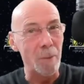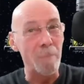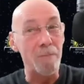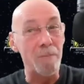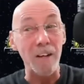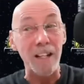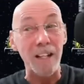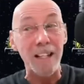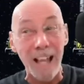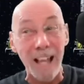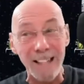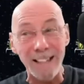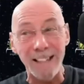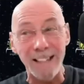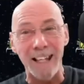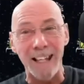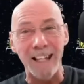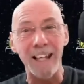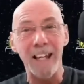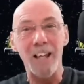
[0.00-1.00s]

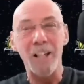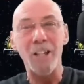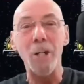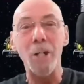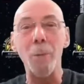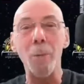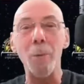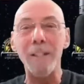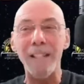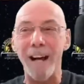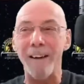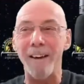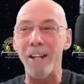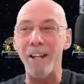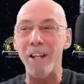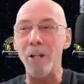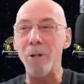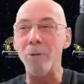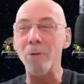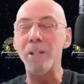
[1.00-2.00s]
forgetting uh, you were down in
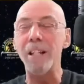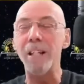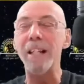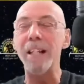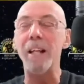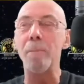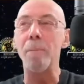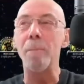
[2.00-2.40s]
New Zealand.